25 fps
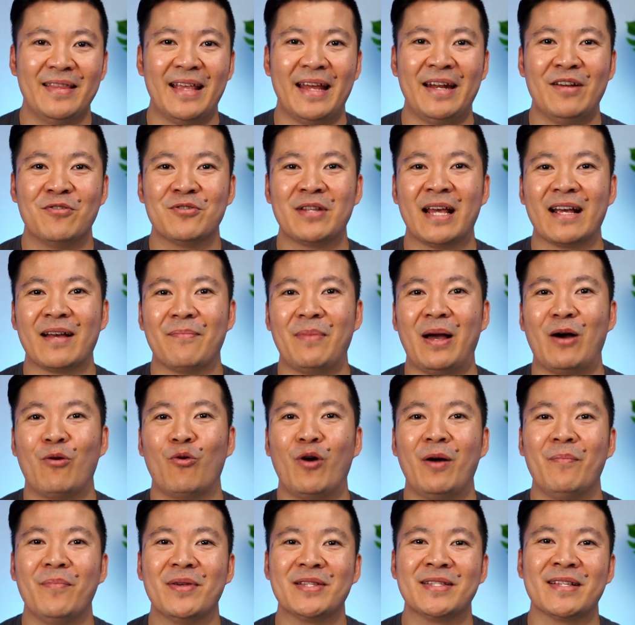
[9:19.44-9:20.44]
Then it'll take about
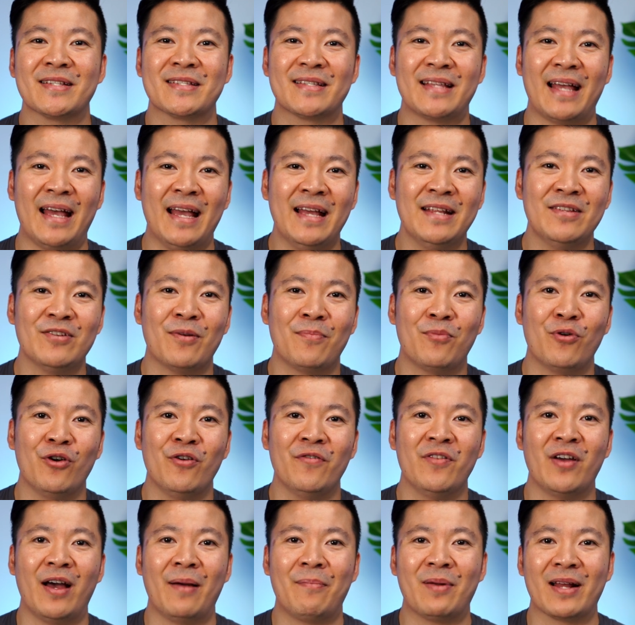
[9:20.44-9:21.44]
1 business day to
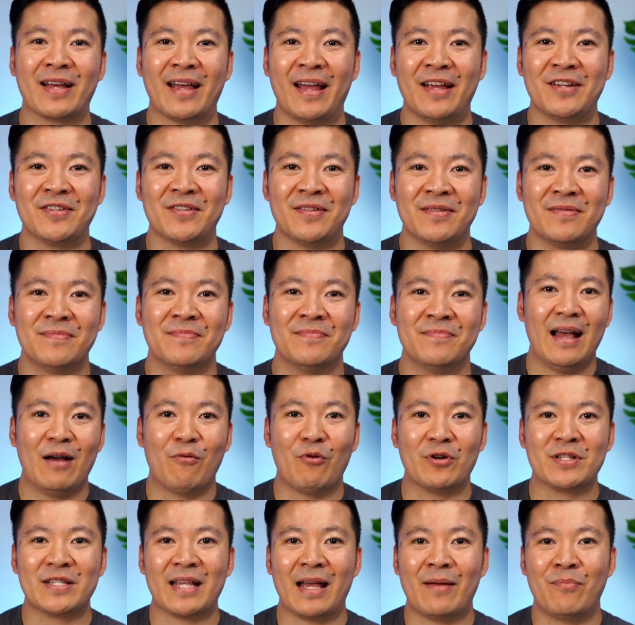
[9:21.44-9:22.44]
approve your application. And
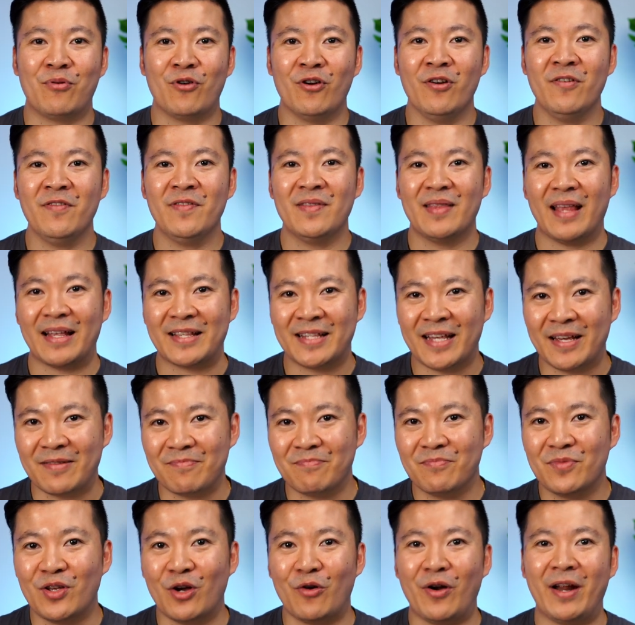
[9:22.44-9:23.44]
once they approve, that's it,
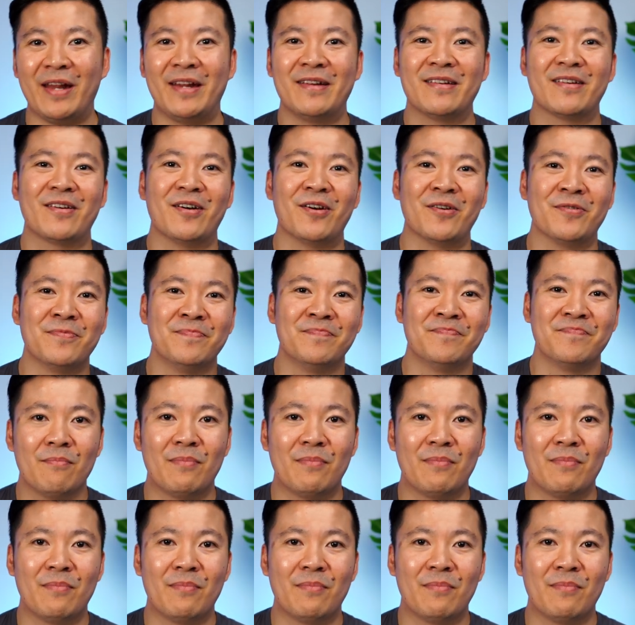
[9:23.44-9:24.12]
you're ready to go.